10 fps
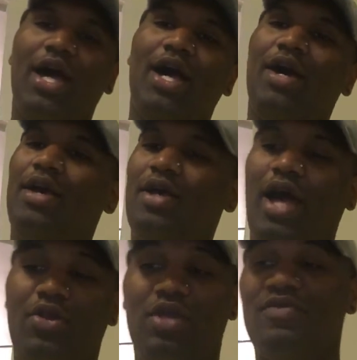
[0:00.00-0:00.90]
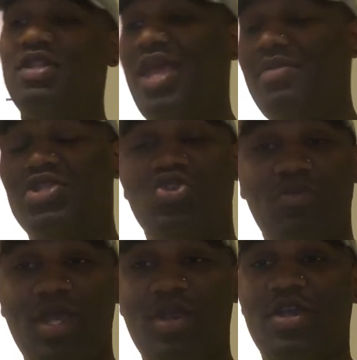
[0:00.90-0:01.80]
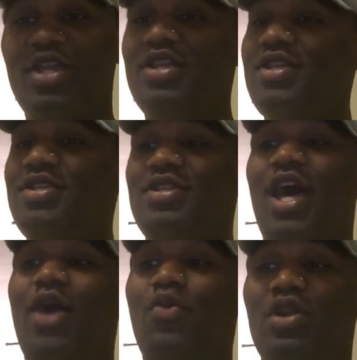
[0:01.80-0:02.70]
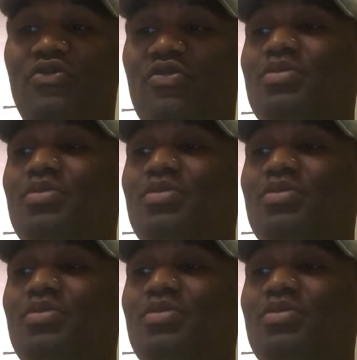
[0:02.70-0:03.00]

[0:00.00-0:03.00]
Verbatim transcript: I, I I don't give a damn that you married. I want it